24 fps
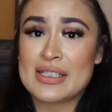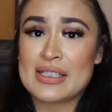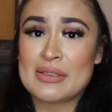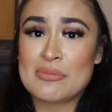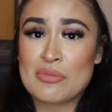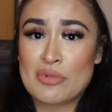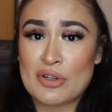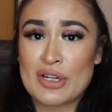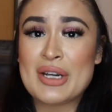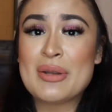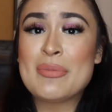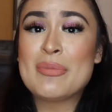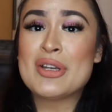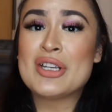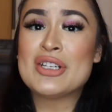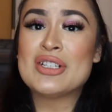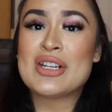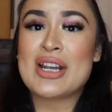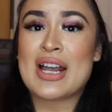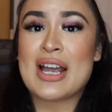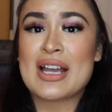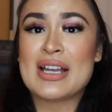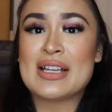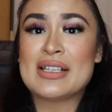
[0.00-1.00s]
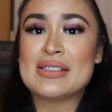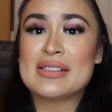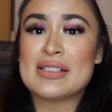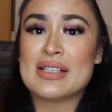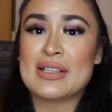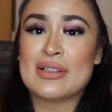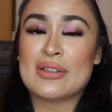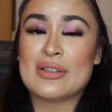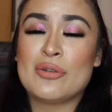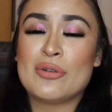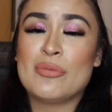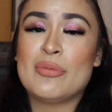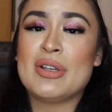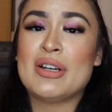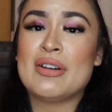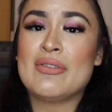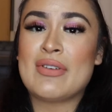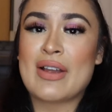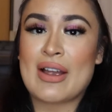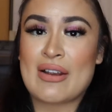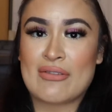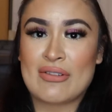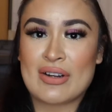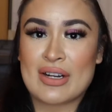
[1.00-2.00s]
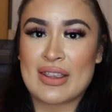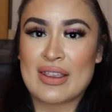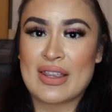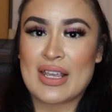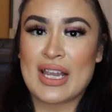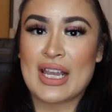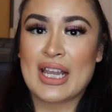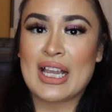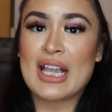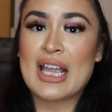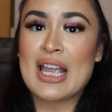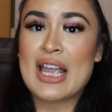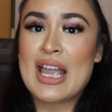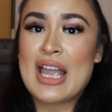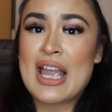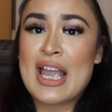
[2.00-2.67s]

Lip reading: It pretty much has a bit of everything.